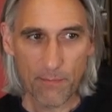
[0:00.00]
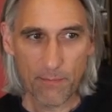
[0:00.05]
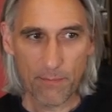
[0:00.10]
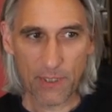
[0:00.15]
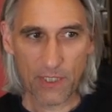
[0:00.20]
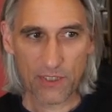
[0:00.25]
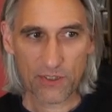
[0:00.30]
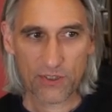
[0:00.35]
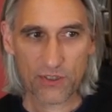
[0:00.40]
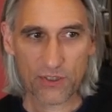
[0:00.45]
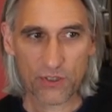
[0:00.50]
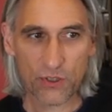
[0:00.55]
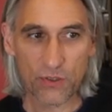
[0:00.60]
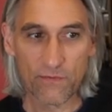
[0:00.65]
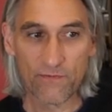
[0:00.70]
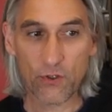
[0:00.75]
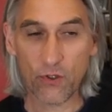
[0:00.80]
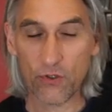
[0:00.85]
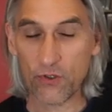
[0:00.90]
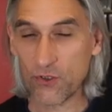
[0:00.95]
but
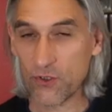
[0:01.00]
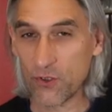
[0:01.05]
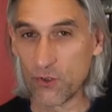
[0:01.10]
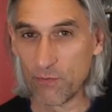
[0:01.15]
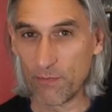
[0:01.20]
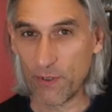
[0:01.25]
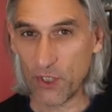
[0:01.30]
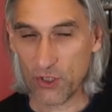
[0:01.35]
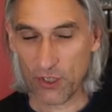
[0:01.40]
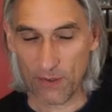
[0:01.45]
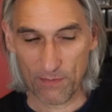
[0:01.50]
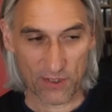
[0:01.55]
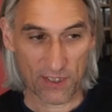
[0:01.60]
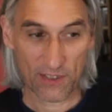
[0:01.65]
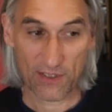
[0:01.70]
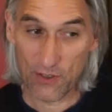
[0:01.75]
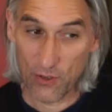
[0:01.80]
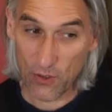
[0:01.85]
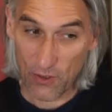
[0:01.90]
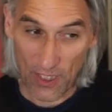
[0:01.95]
you've got the two bishops.
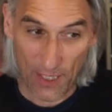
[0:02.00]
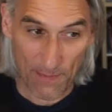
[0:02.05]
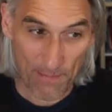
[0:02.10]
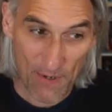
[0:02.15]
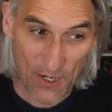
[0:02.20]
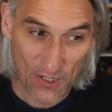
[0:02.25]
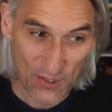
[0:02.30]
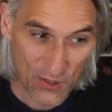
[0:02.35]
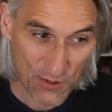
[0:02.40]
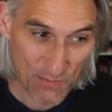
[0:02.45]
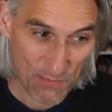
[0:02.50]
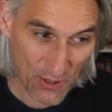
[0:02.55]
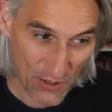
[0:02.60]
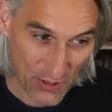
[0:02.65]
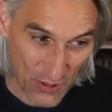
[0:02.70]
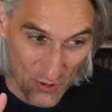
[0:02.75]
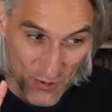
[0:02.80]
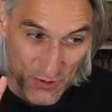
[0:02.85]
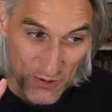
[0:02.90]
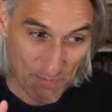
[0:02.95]
Doesn't look like much, but
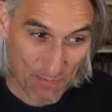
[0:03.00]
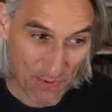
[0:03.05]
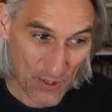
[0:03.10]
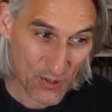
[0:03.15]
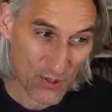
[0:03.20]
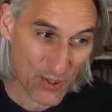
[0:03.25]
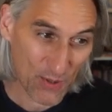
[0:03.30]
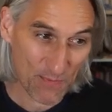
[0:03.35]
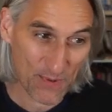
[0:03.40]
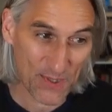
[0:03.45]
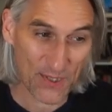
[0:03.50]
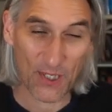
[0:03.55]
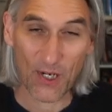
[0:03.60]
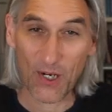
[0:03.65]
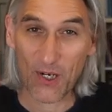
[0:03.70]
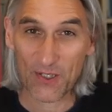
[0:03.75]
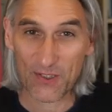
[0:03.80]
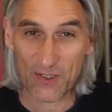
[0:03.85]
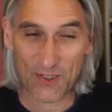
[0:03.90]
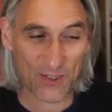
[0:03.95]
those bishops
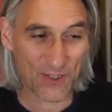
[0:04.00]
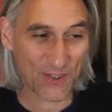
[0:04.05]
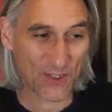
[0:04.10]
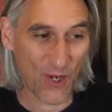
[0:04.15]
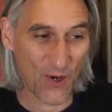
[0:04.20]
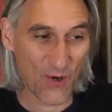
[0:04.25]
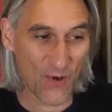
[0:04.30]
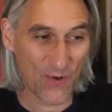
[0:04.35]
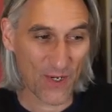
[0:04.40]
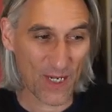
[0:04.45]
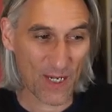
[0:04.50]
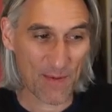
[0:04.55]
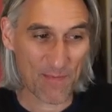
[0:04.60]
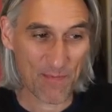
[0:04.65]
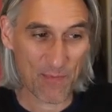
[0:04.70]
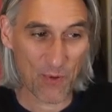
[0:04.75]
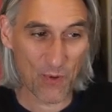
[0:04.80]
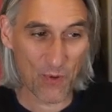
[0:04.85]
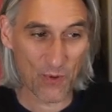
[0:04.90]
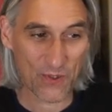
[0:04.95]
are so
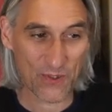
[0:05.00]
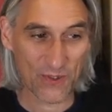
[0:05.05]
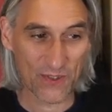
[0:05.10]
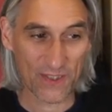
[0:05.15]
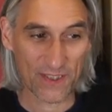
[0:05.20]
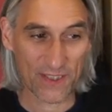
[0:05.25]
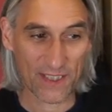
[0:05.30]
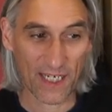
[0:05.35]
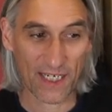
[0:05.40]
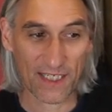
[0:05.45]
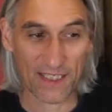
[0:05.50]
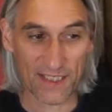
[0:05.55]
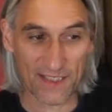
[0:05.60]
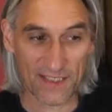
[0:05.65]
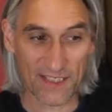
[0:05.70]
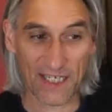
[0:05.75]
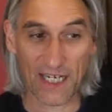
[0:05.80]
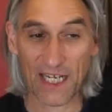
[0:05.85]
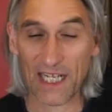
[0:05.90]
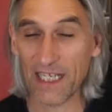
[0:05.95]
important. That is
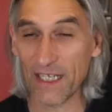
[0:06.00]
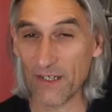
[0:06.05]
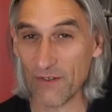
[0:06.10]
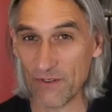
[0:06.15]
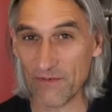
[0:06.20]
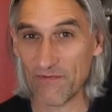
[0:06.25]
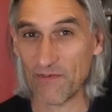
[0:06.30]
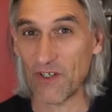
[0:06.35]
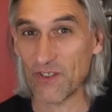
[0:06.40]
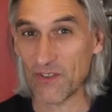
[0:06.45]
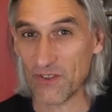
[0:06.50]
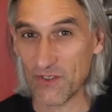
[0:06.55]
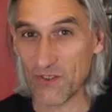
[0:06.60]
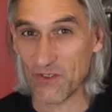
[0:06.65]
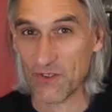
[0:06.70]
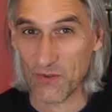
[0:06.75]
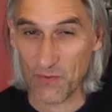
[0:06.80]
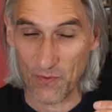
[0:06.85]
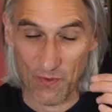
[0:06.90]
a clear advantage to